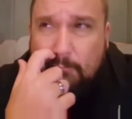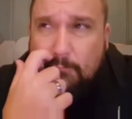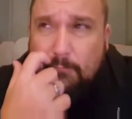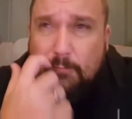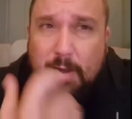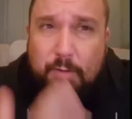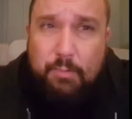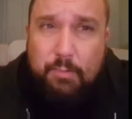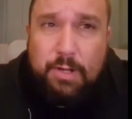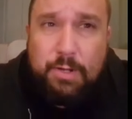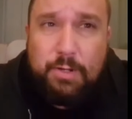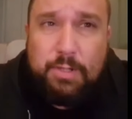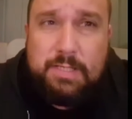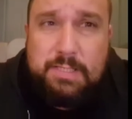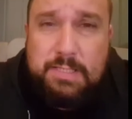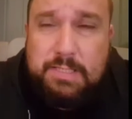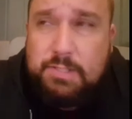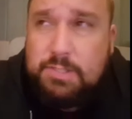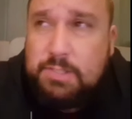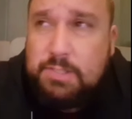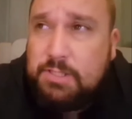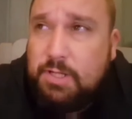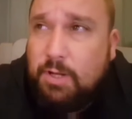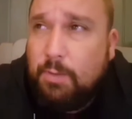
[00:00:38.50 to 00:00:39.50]
very good
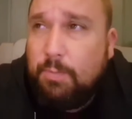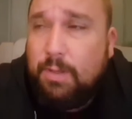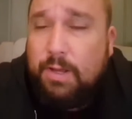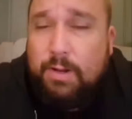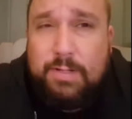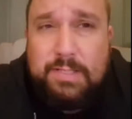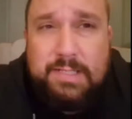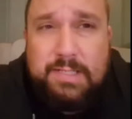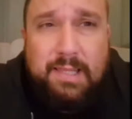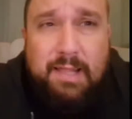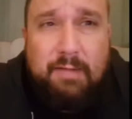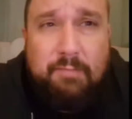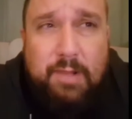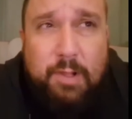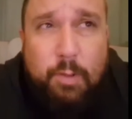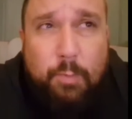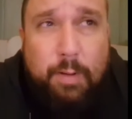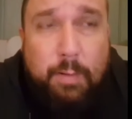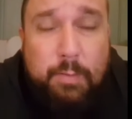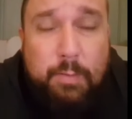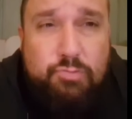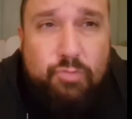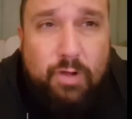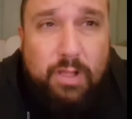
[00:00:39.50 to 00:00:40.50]
decision to stop here. It's a lovely little
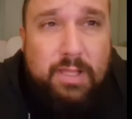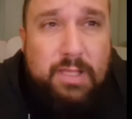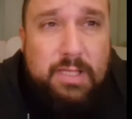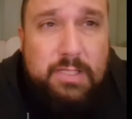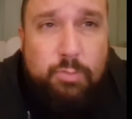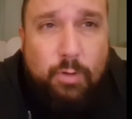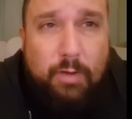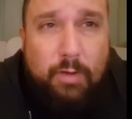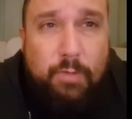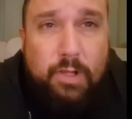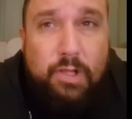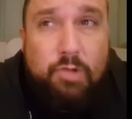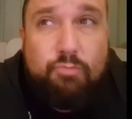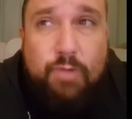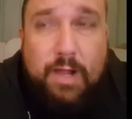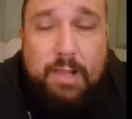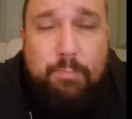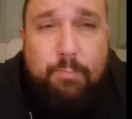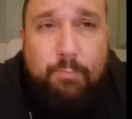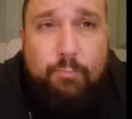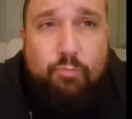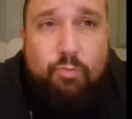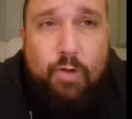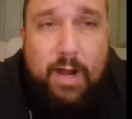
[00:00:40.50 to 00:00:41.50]
pub. It's run, it's run by the Red,
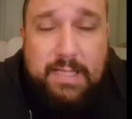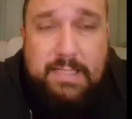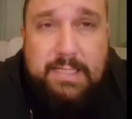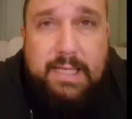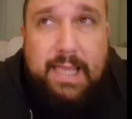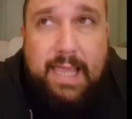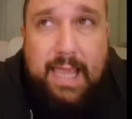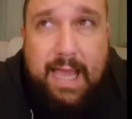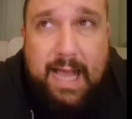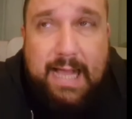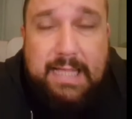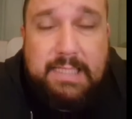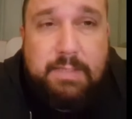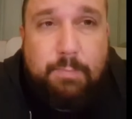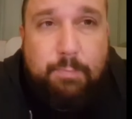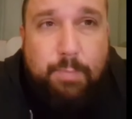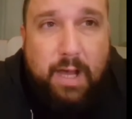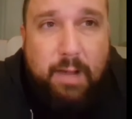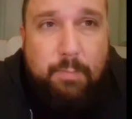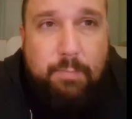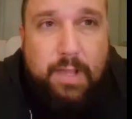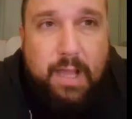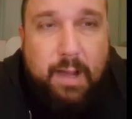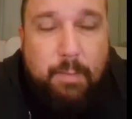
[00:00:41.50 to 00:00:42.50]
Red Cat
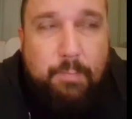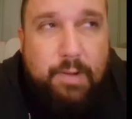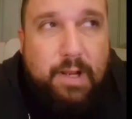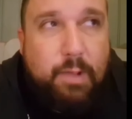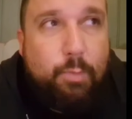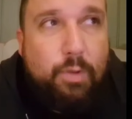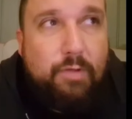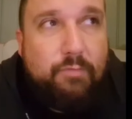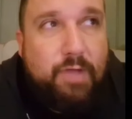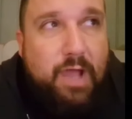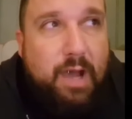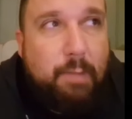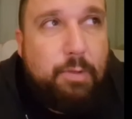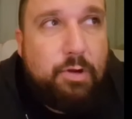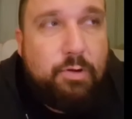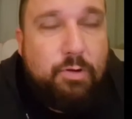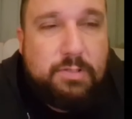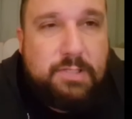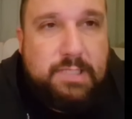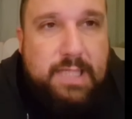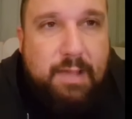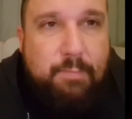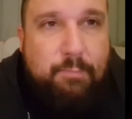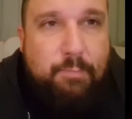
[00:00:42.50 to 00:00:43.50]
Pub Company. We've come
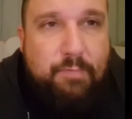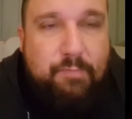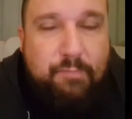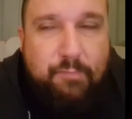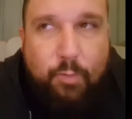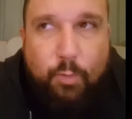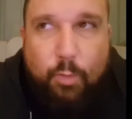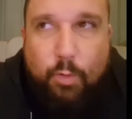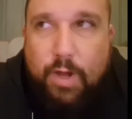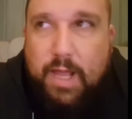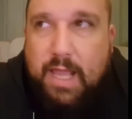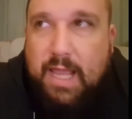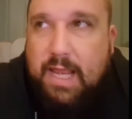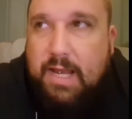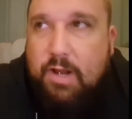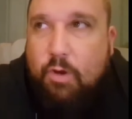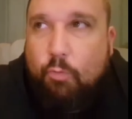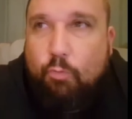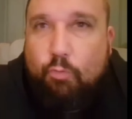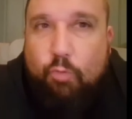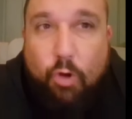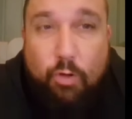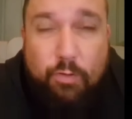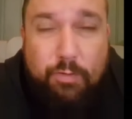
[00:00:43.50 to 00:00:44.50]
across them before in
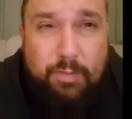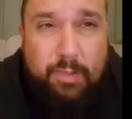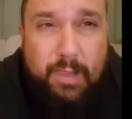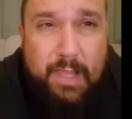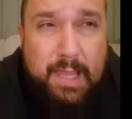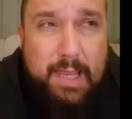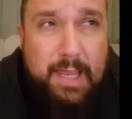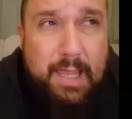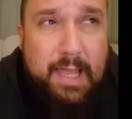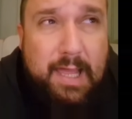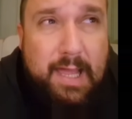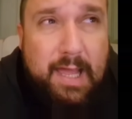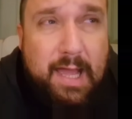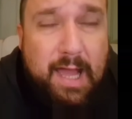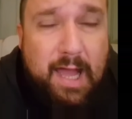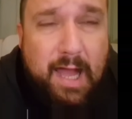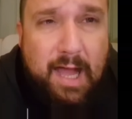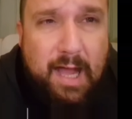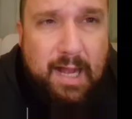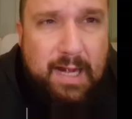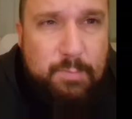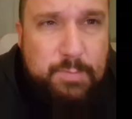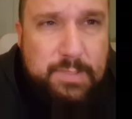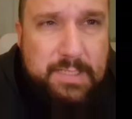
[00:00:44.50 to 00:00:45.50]
Rothley,
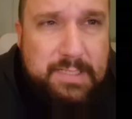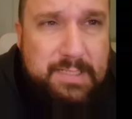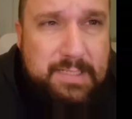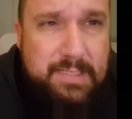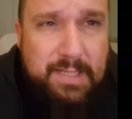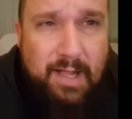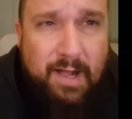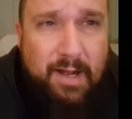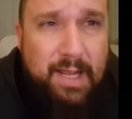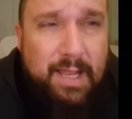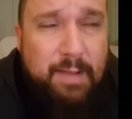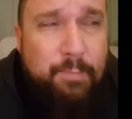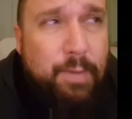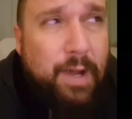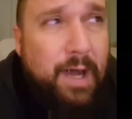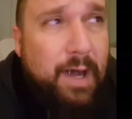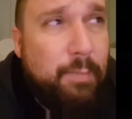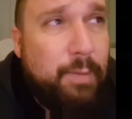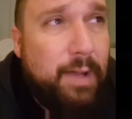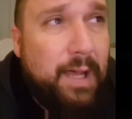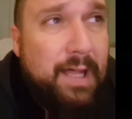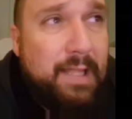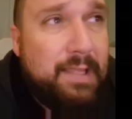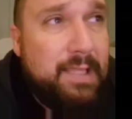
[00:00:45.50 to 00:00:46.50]
uh, it's a stunning
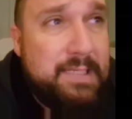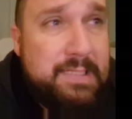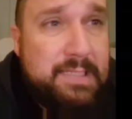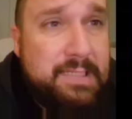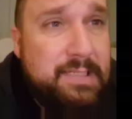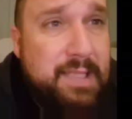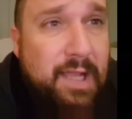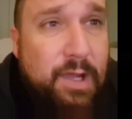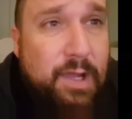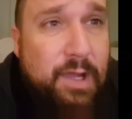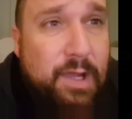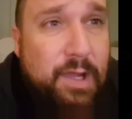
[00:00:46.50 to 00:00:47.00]
pub, and this is no